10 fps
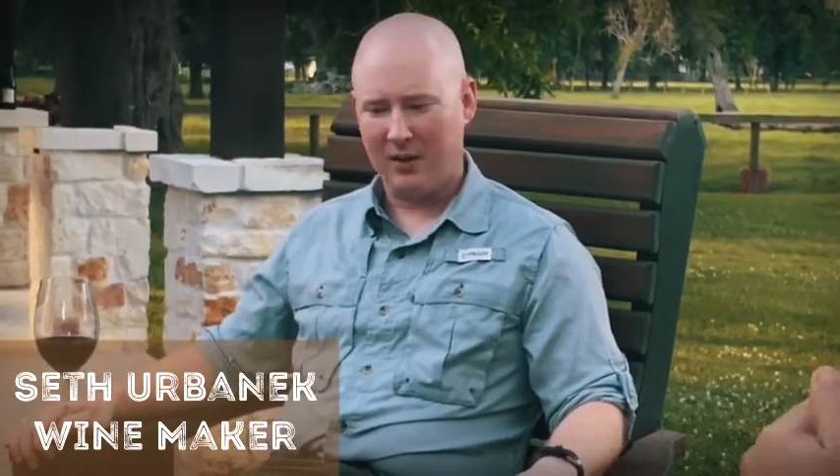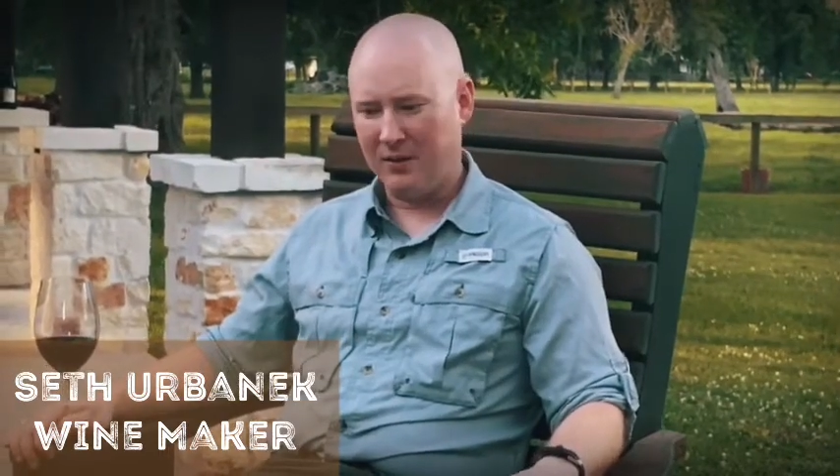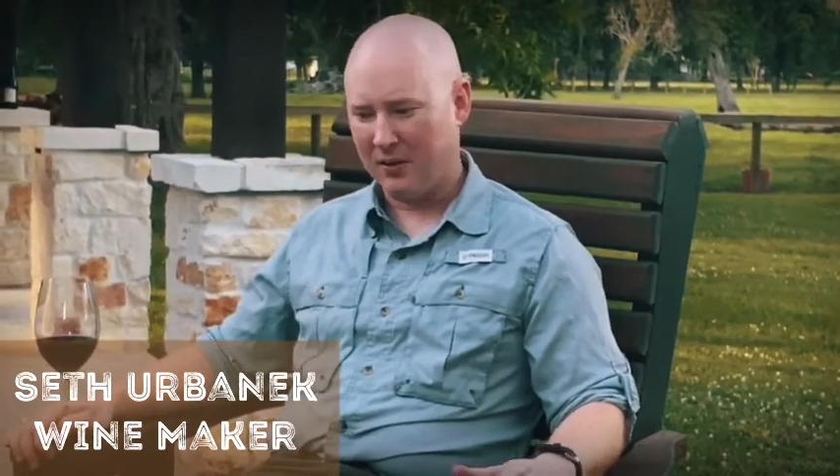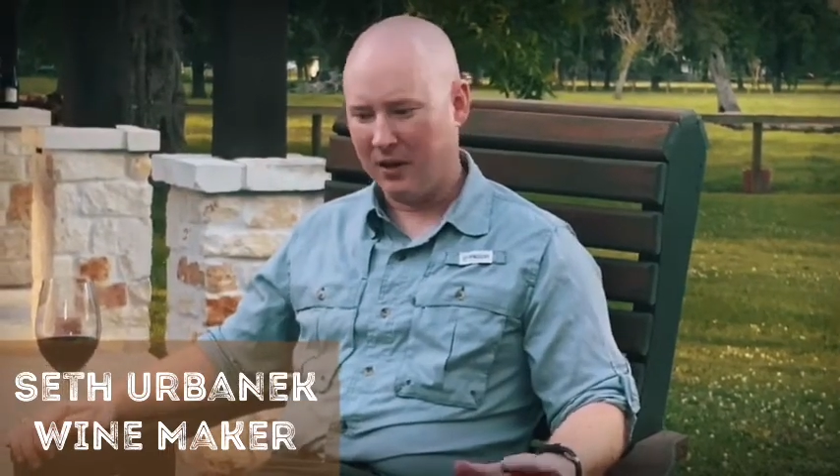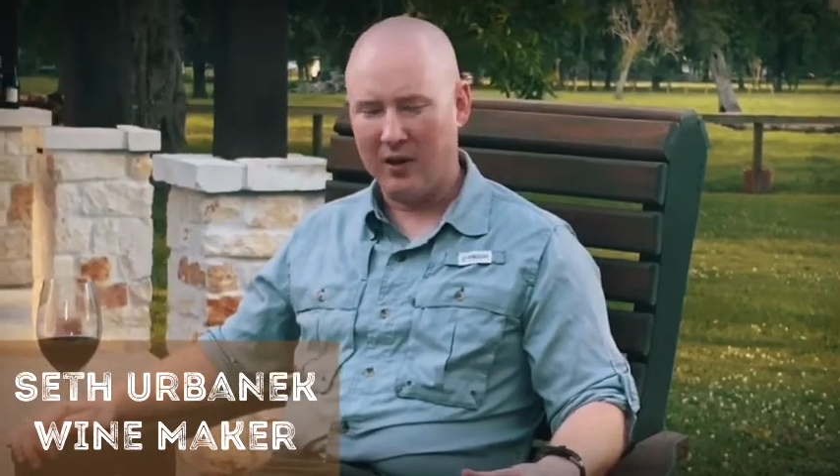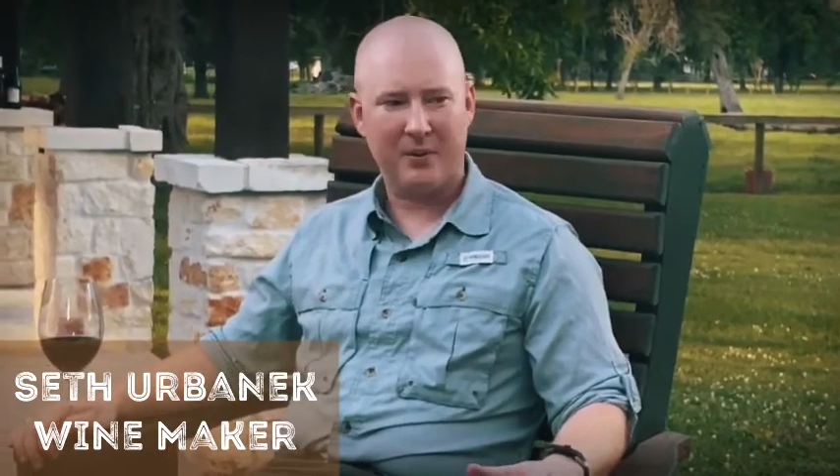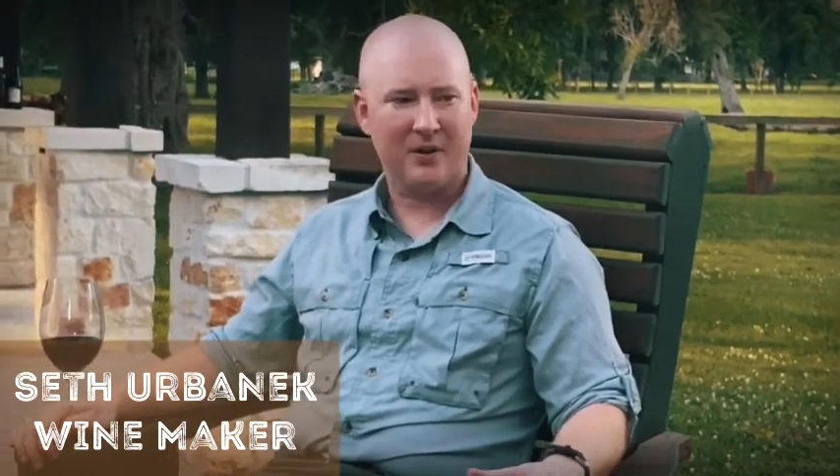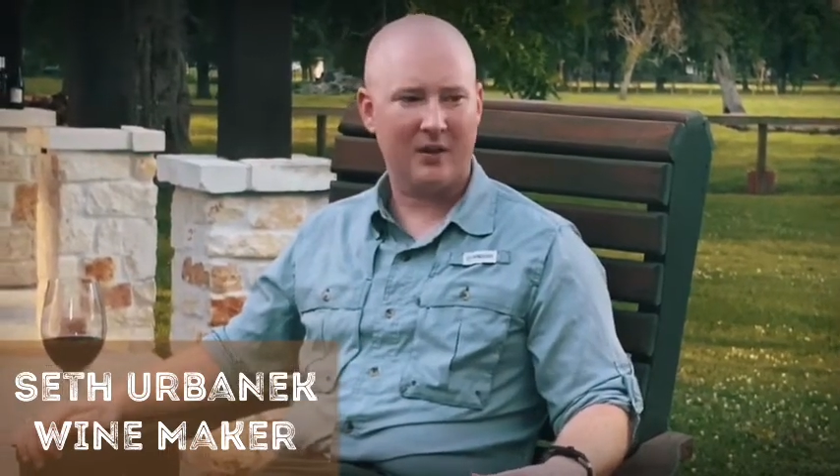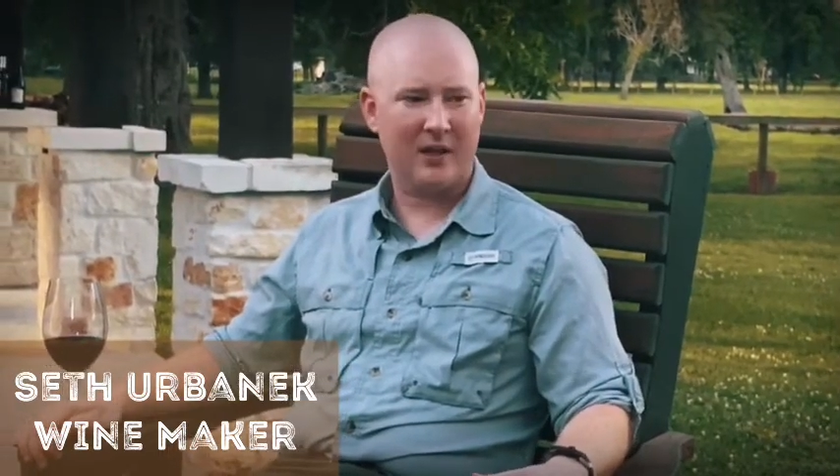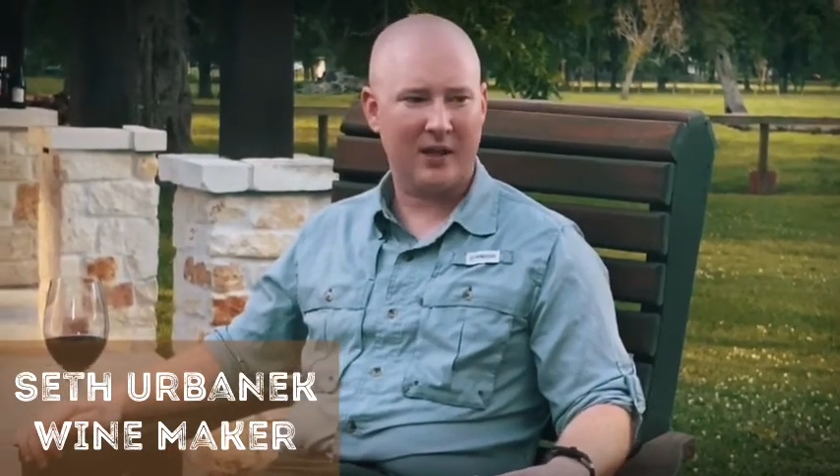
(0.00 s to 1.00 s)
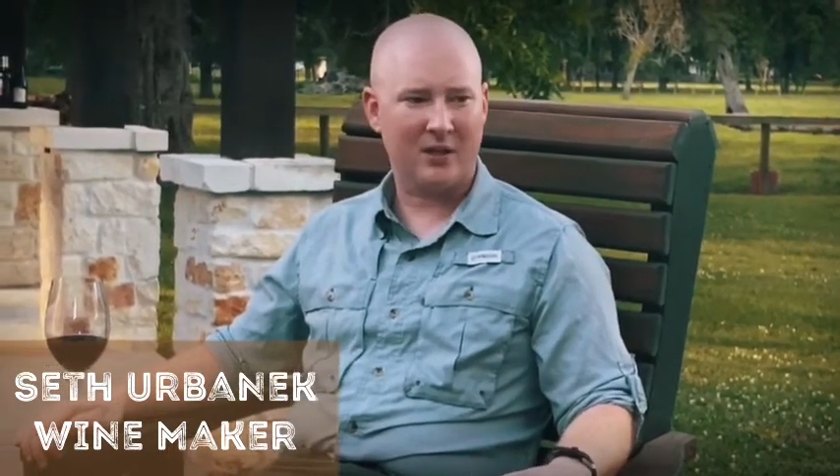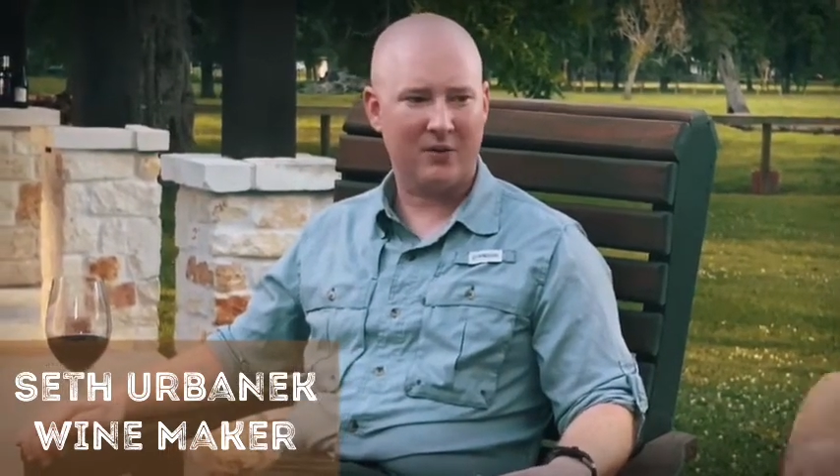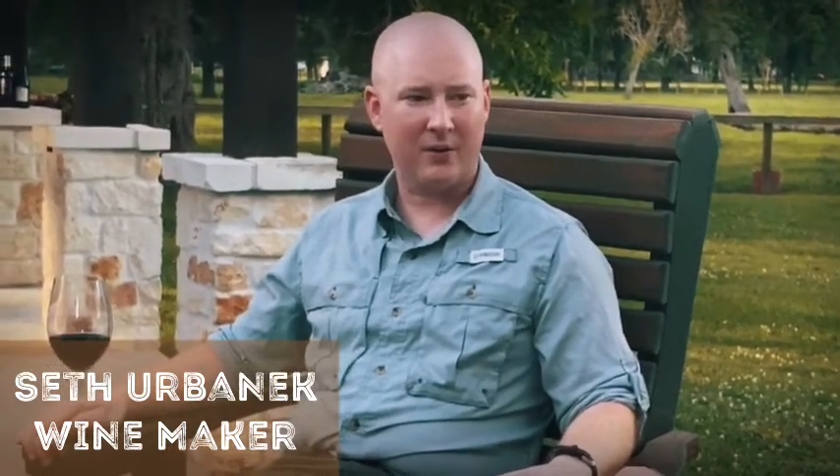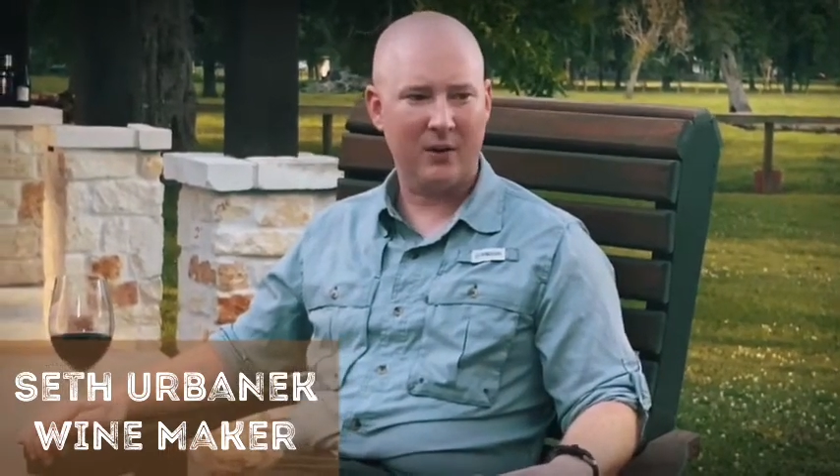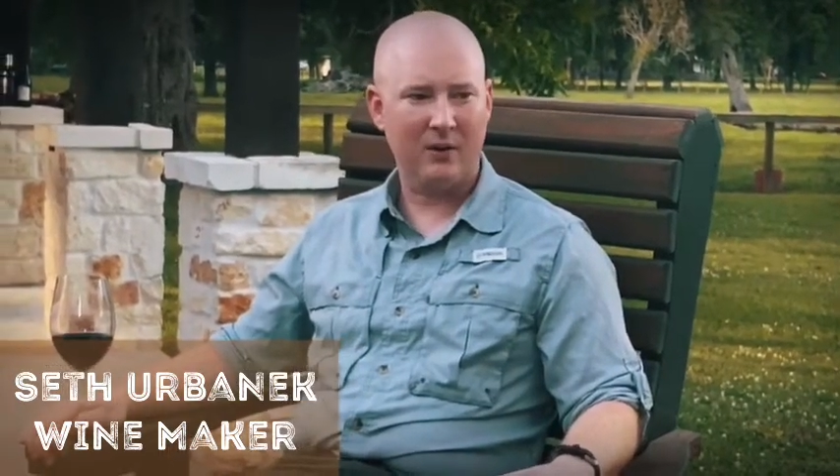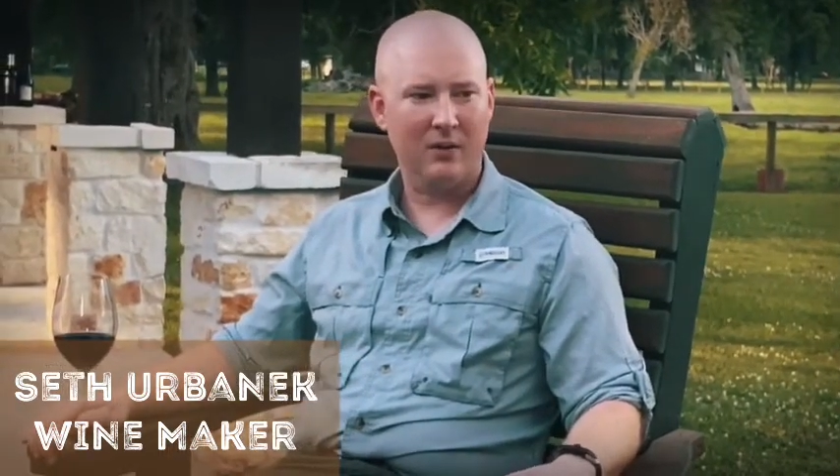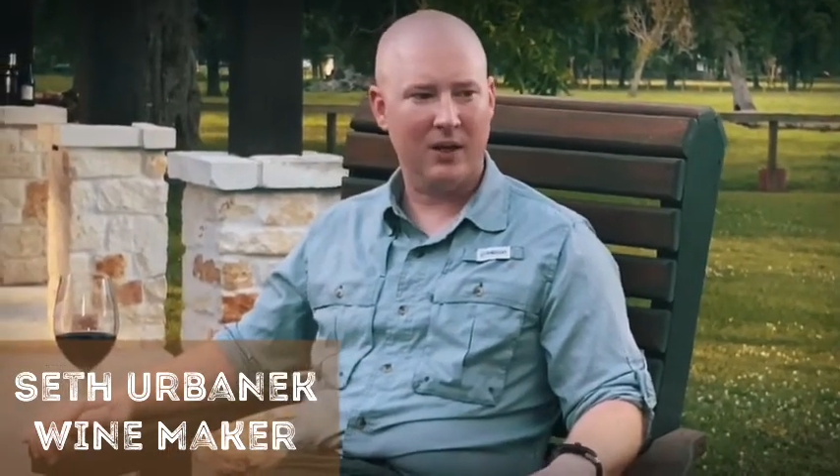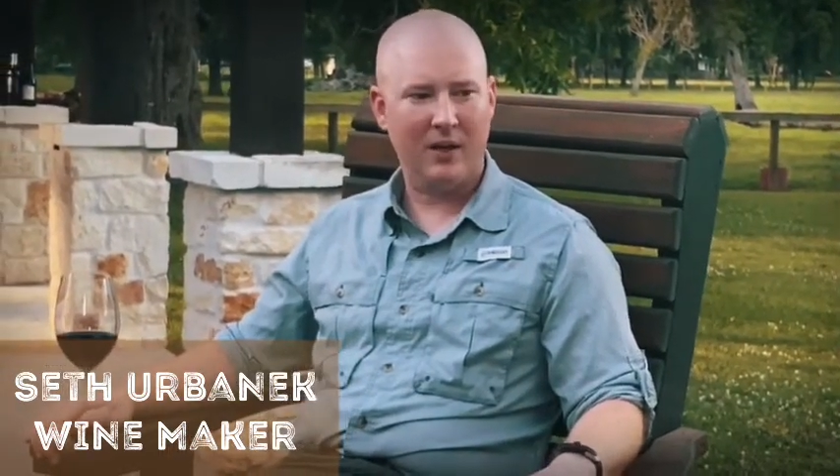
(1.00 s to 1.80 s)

using 100% Texas fruit.